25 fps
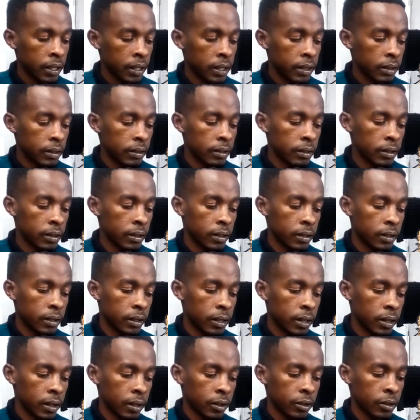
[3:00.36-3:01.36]
The
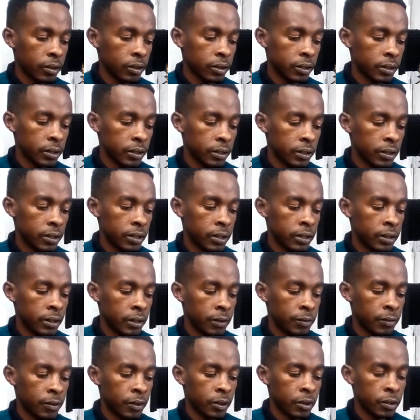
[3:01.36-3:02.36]
other chord that
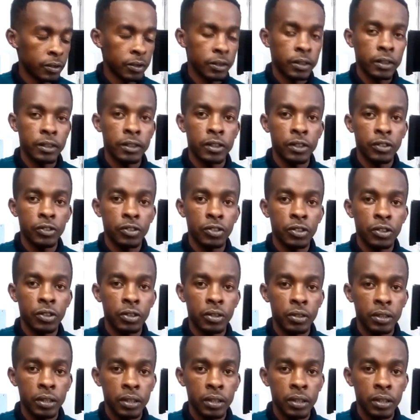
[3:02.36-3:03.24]
follows is the G chord.